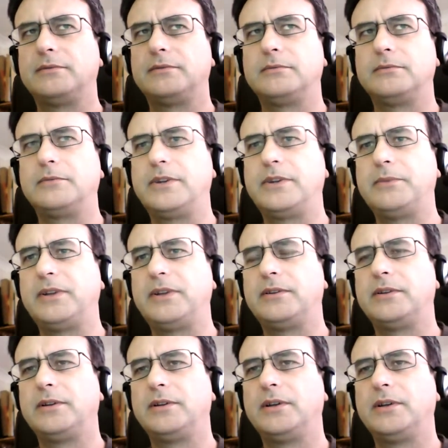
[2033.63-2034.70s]
What do you mean?
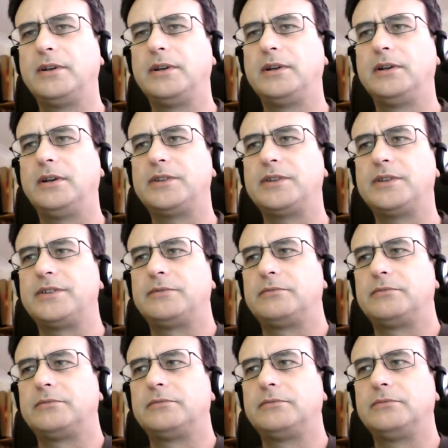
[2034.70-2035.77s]
I said,
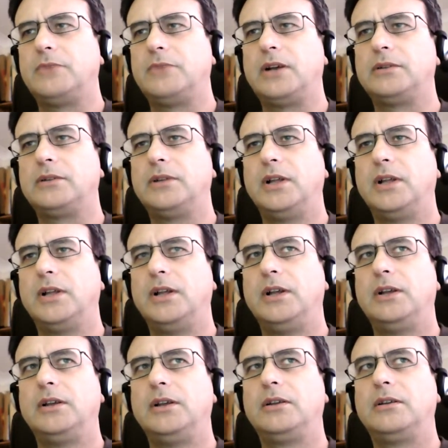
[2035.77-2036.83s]
well,
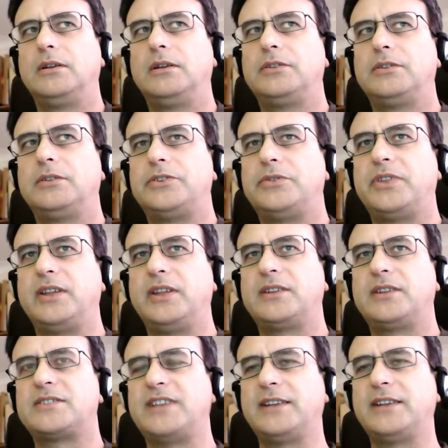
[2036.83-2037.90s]
do you
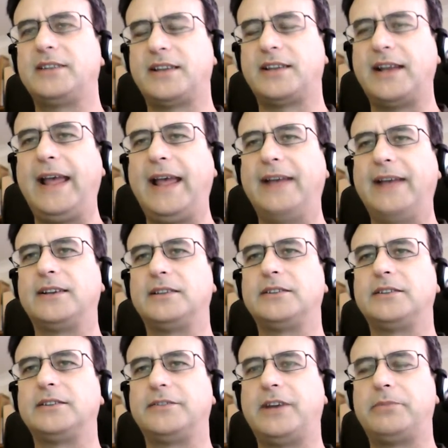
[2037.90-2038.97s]
think Satan can handle
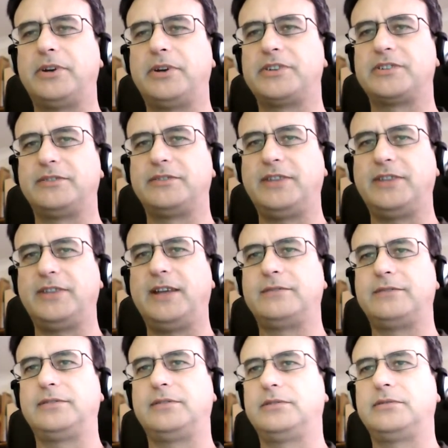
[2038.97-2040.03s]
the vibration of love?
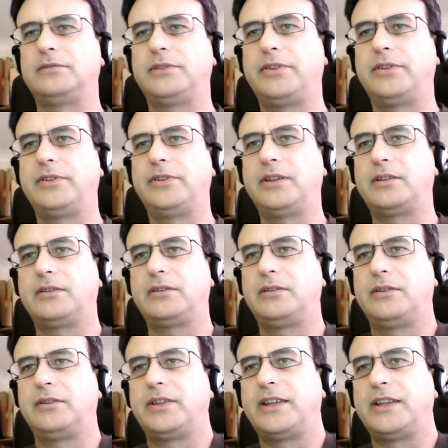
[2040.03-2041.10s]
Do you think
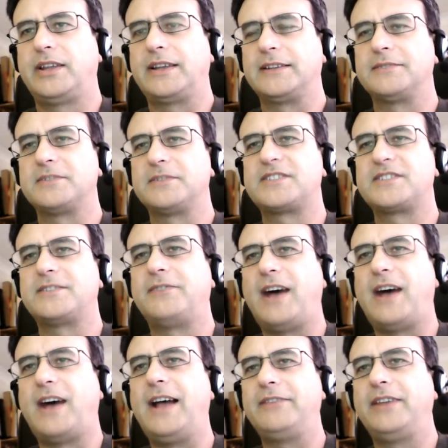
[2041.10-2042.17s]
he can
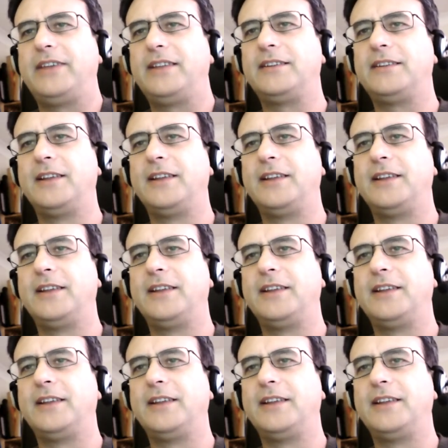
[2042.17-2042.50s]
survive in